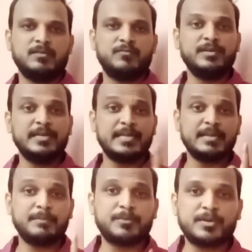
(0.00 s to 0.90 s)
We need an
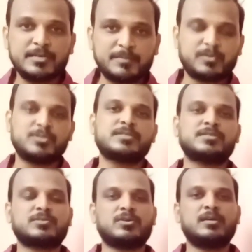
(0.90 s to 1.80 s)
important
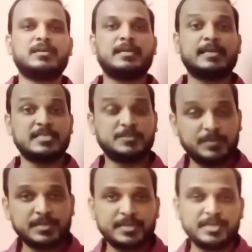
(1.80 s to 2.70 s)
process called
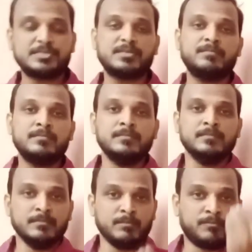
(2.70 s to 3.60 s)
respiration,
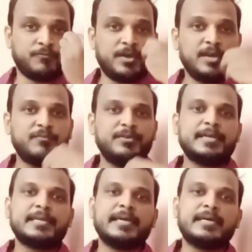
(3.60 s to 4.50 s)
where we
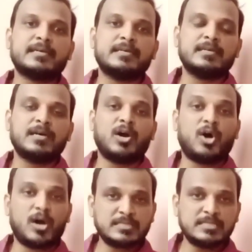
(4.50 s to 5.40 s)
take
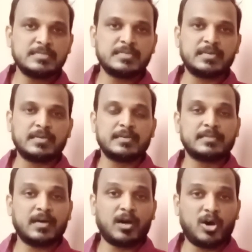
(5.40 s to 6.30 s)
oxygen.
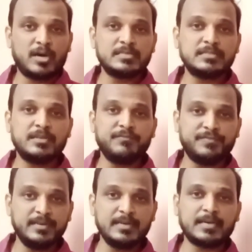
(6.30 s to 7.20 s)
The oxygen
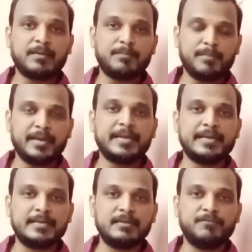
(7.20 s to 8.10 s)
will
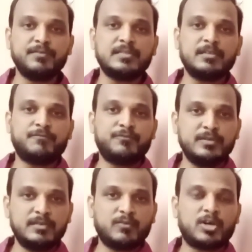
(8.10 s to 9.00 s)
combine with the
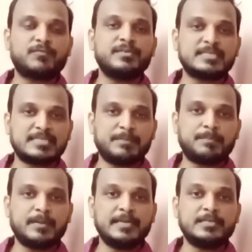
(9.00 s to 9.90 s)
food what we
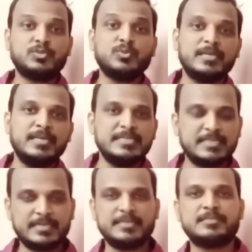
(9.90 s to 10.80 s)
supplied to release
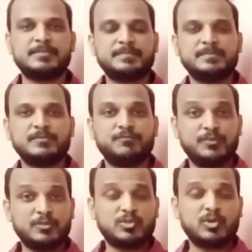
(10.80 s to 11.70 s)
energy.
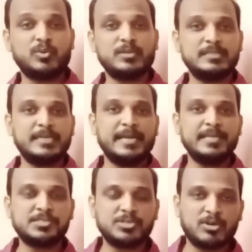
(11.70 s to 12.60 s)
Without the
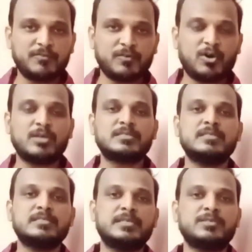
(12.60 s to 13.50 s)
addition of
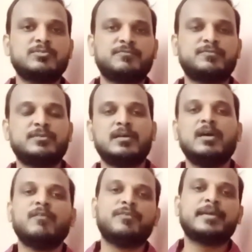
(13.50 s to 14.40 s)
oxygen to food,
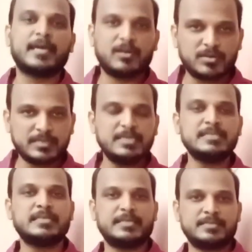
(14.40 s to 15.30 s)
we cannot release
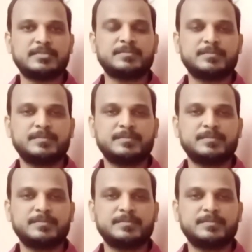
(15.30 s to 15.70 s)
energy.